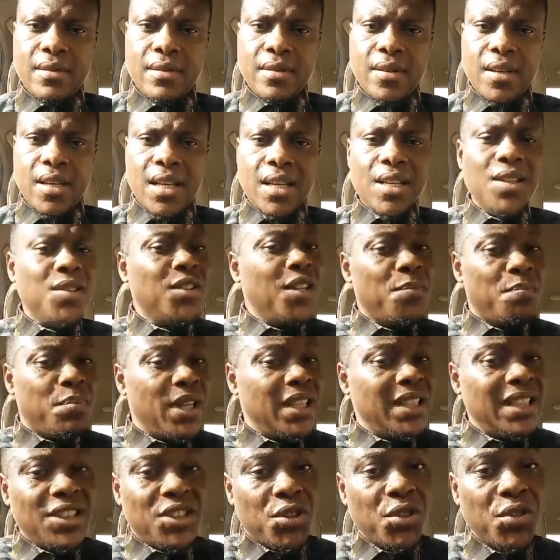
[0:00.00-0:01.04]
When they bring
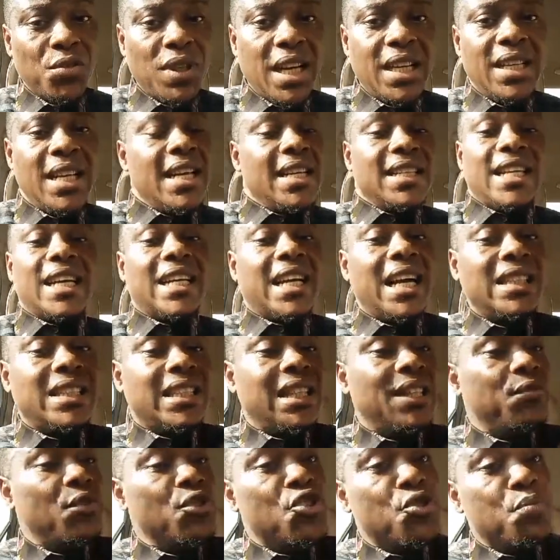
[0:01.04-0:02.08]
the children, they can't
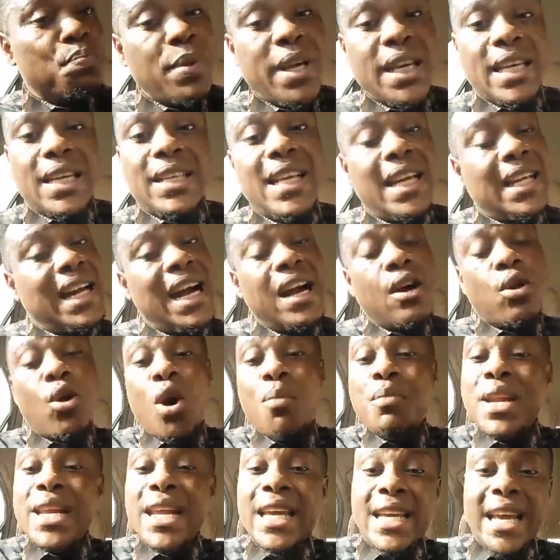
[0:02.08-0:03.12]
even speak, they can't
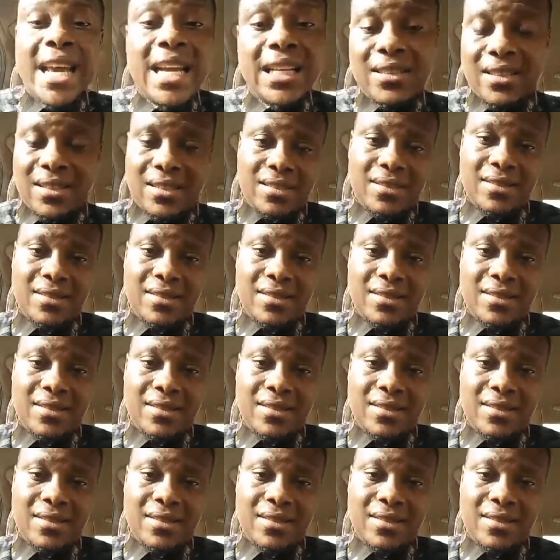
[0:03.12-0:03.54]
communicate.